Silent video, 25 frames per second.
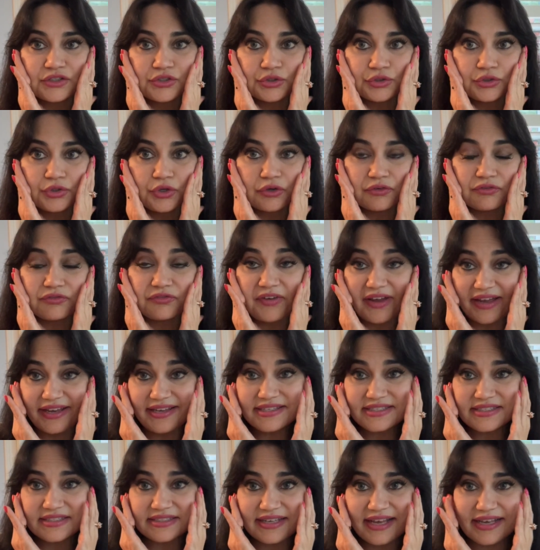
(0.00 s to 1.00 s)
to your
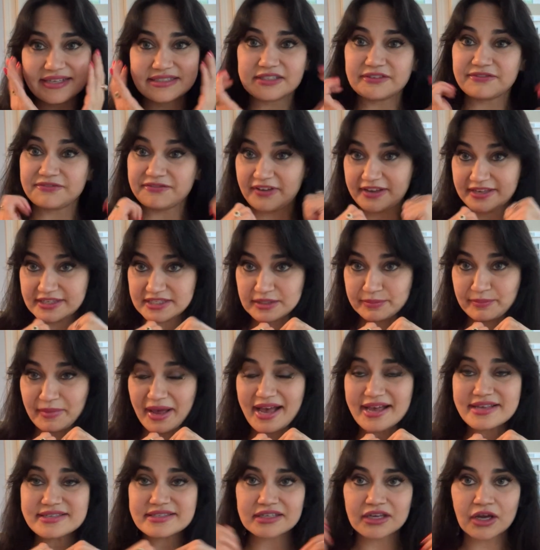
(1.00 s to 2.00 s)
face as a face
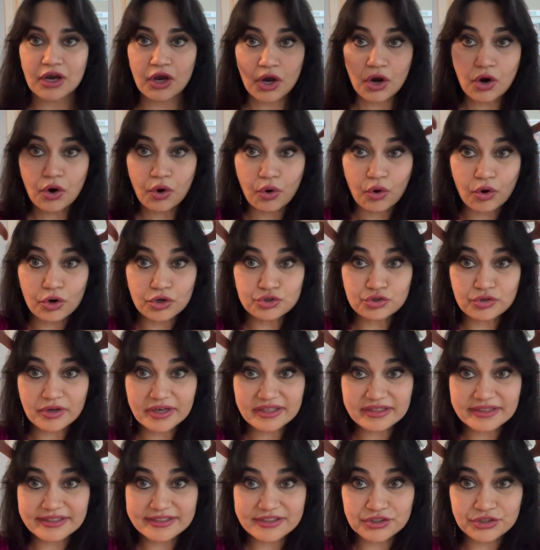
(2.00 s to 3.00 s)
mask or
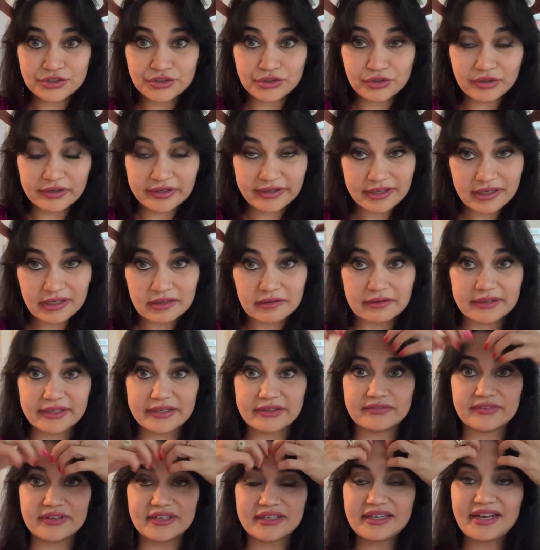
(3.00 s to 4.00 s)
directly to your hair
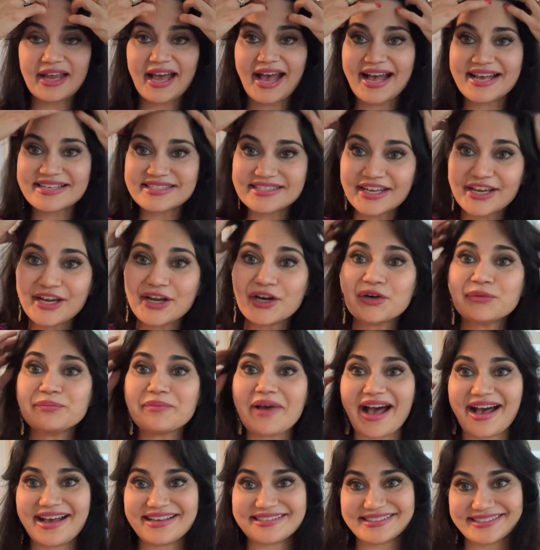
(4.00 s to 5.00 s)
even as a hair
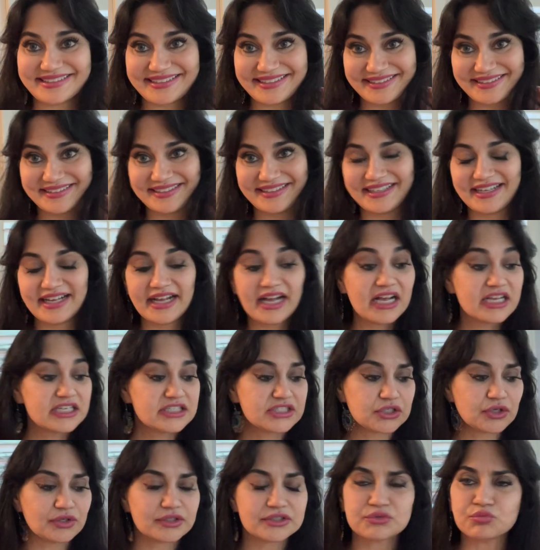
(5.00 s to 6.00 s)
mask.
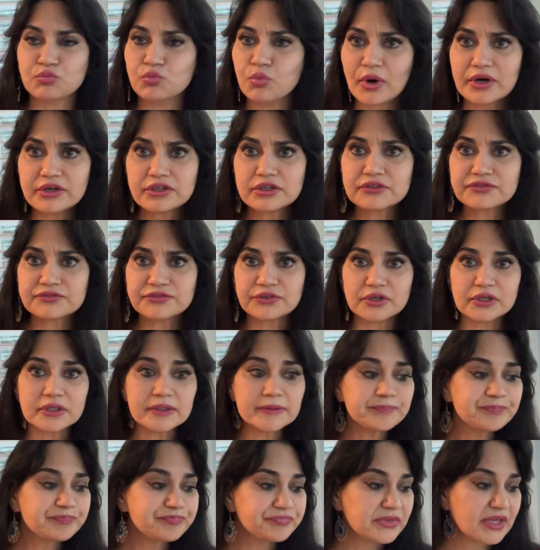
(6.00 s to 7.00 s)
So it's
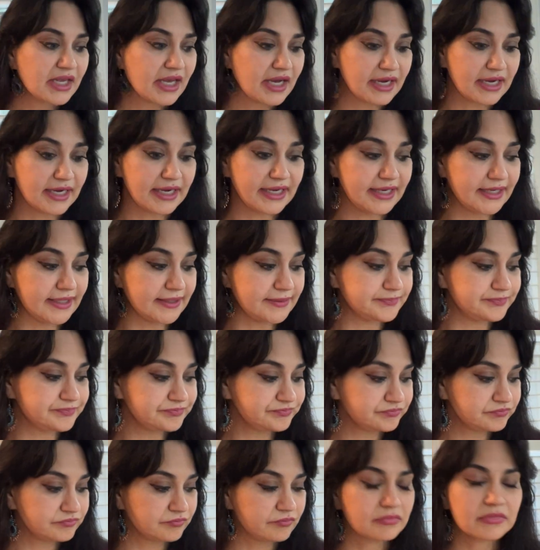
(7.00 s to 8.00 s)
wonderful.
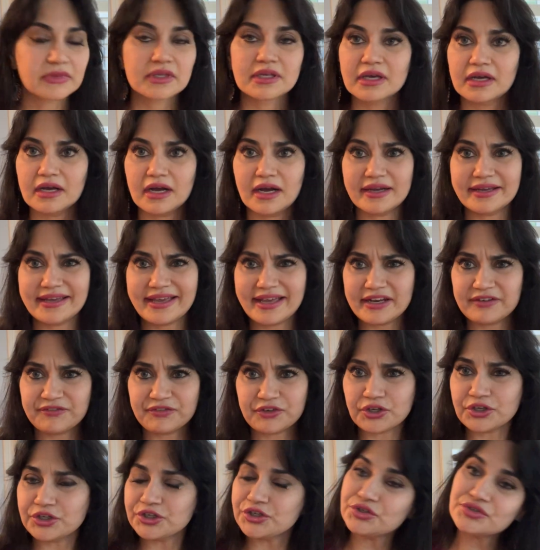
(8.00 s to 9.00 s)
Again, if you're
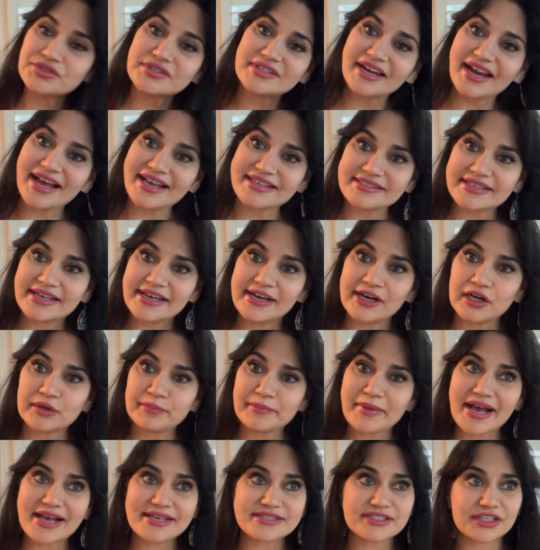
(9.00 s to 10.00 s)
going to use it as a hair
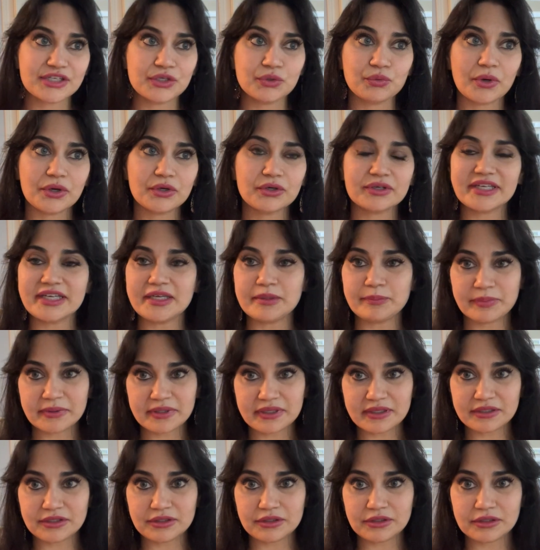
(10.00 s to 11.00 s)
mask, you want to keep it
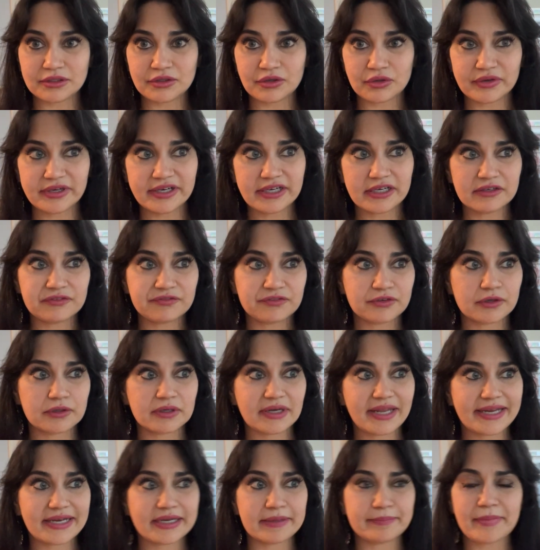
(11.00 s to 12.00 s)
in your hair for
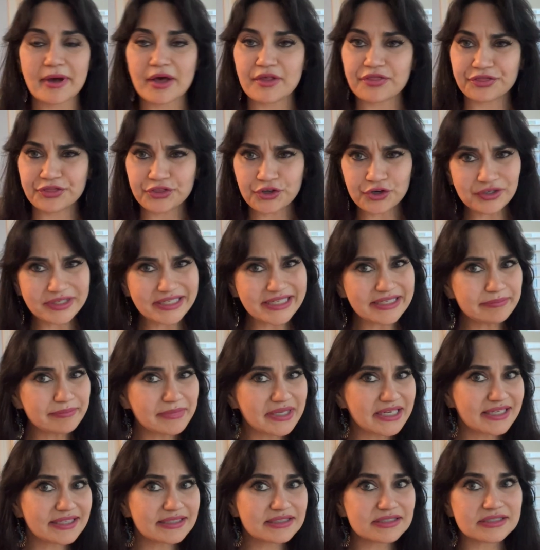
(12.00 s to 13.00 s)
like about 30
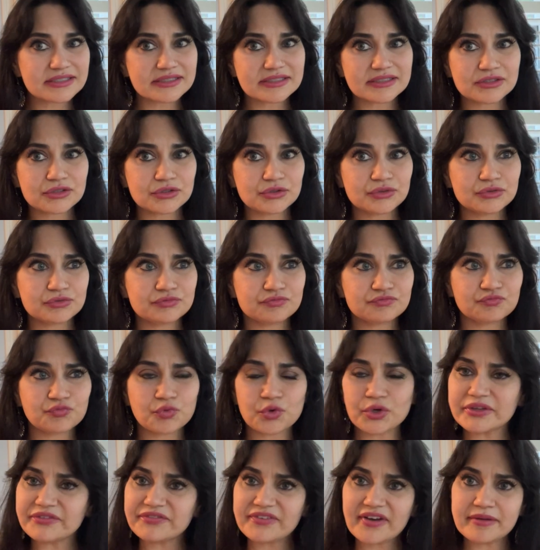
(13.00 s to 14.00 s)
minutes to
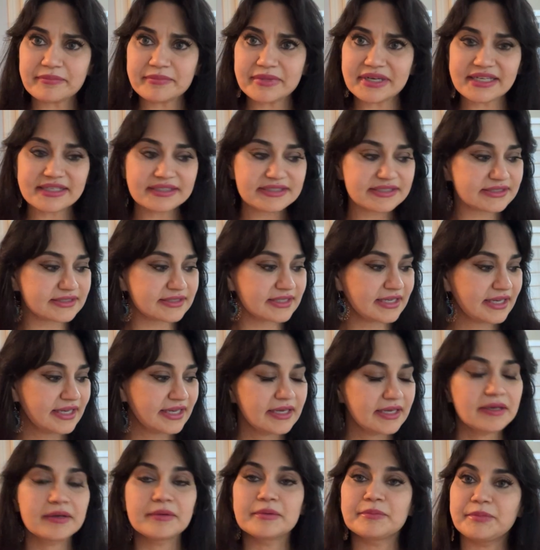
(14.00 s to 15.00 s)
45 minutes
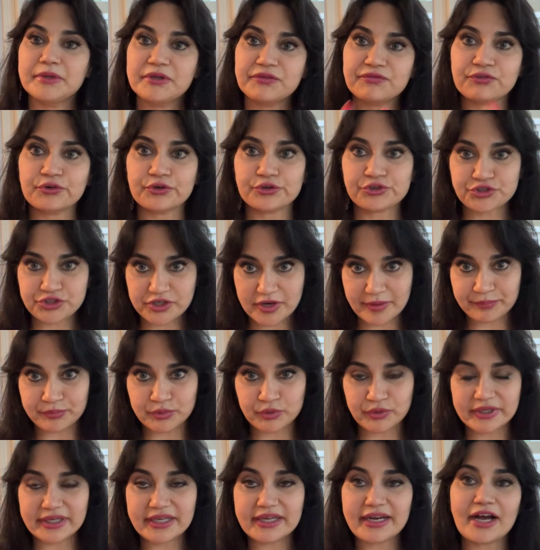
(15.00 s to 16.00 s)
before
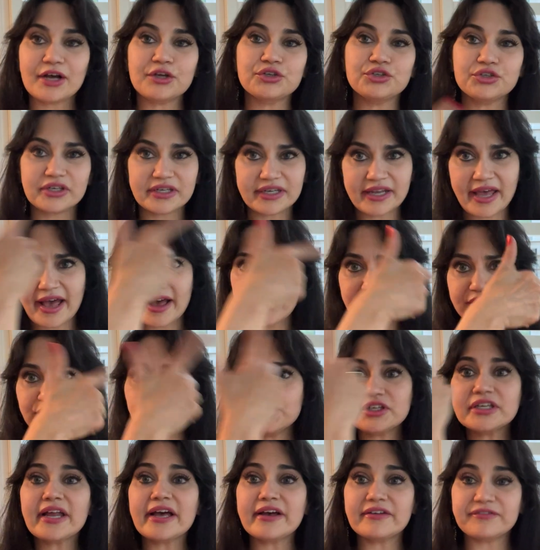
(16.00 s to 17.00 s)
shampooing it out. You
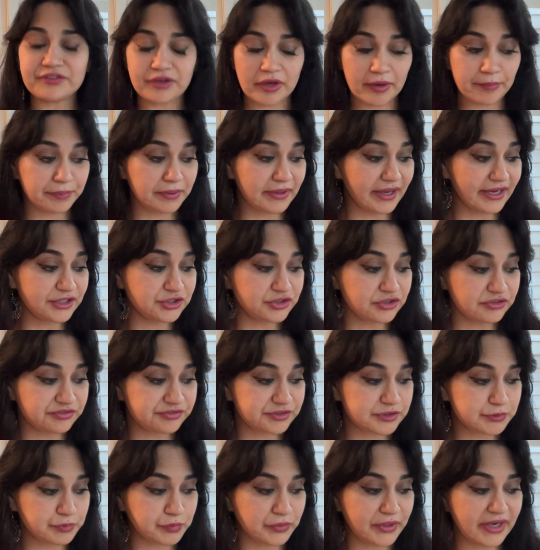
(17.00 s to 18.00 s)
can have applied your
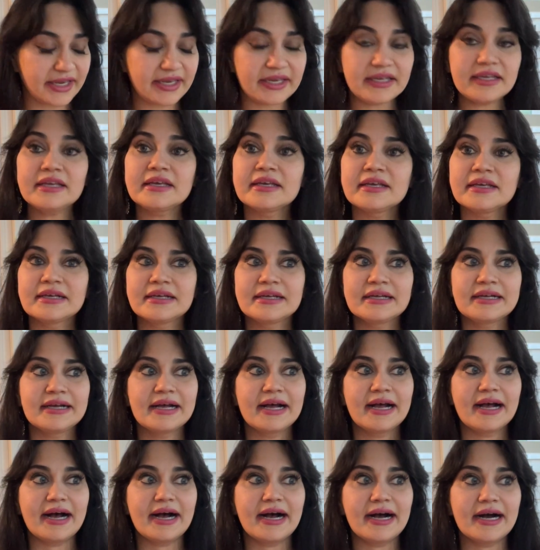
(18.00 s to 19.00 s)
spray
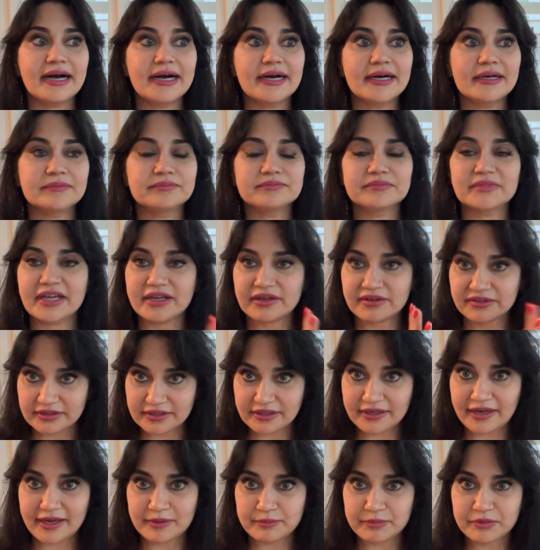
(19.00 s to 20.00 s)
like the
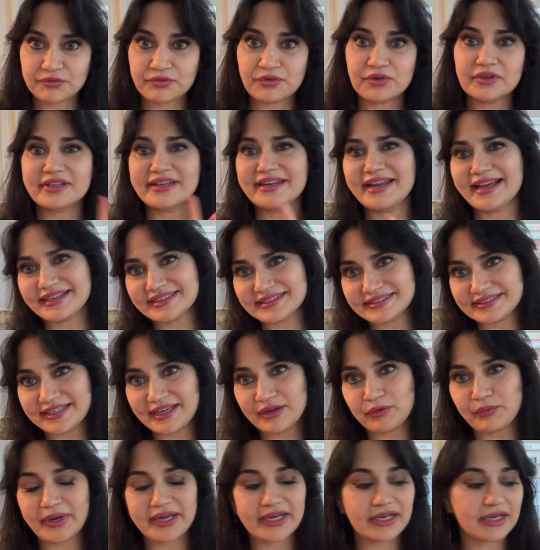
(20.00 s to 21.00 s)
night before the next day,
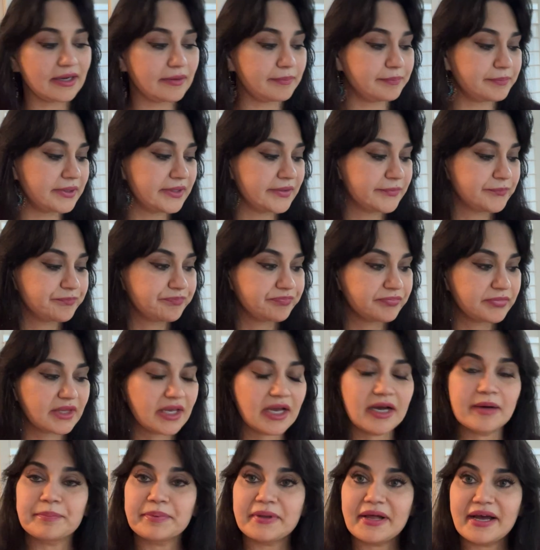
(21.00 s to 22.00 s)
wake up,
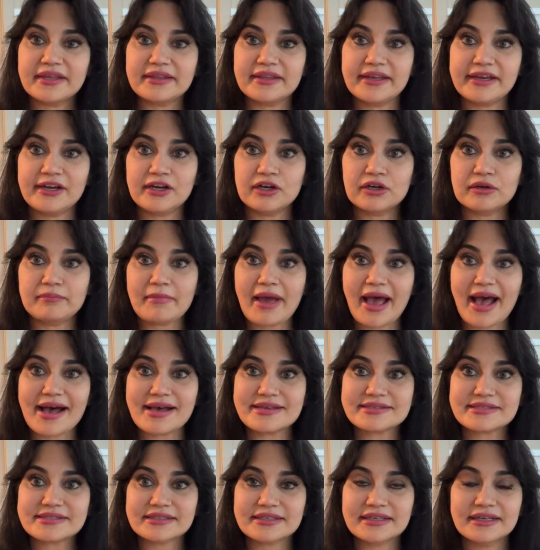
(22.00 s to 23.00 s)
apply the hair
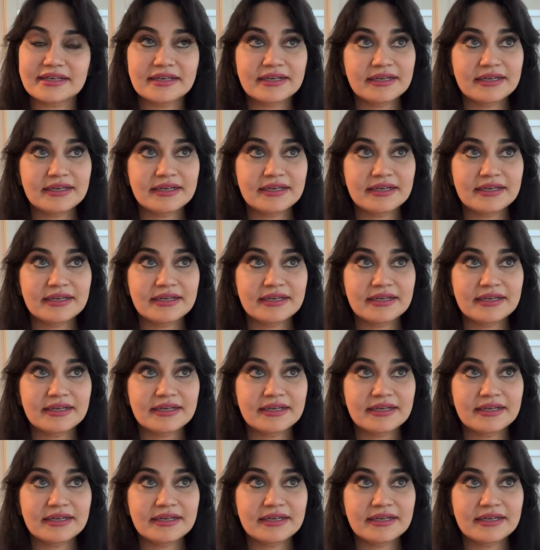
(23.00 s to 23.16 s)
mask,